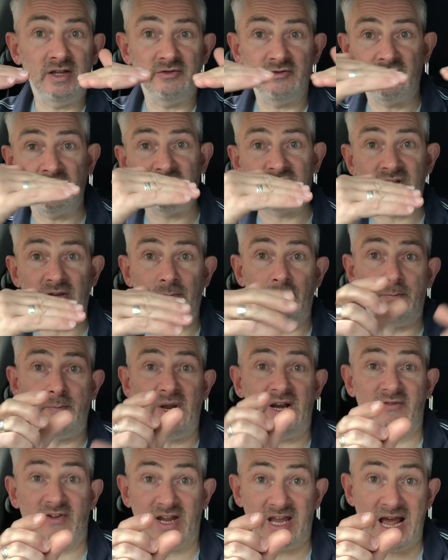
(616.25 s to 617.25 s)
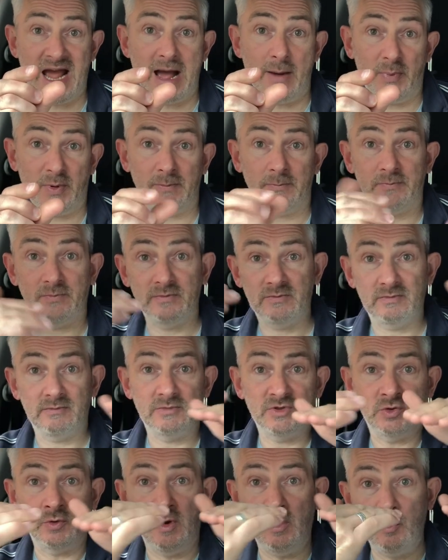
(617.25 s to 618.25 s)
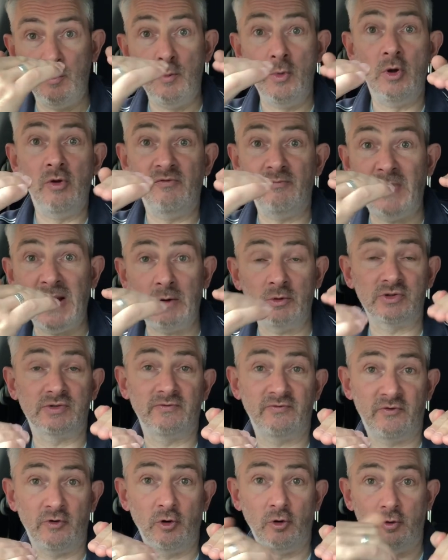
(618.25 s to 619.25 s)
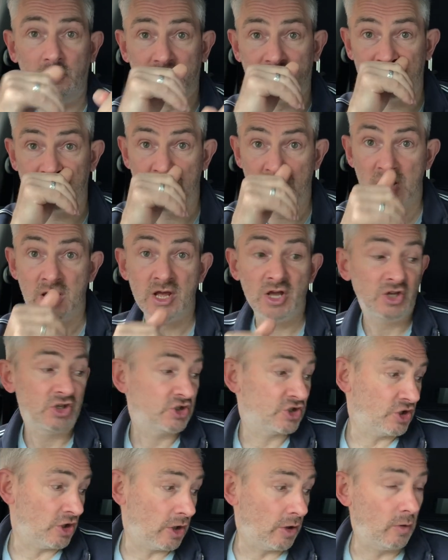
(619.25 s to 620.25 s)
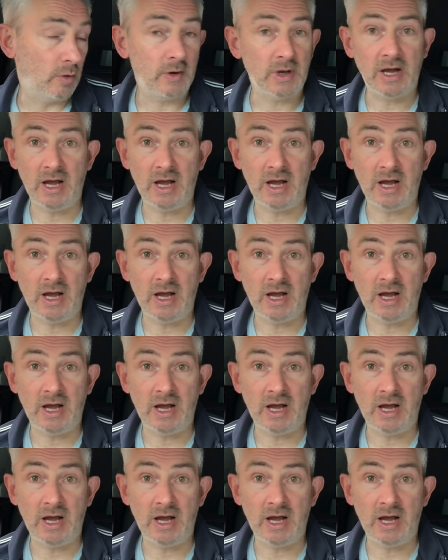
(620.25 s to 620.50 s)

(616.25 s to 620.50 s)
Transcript: there's a bit of a gap, so it would move backwards and forwards. So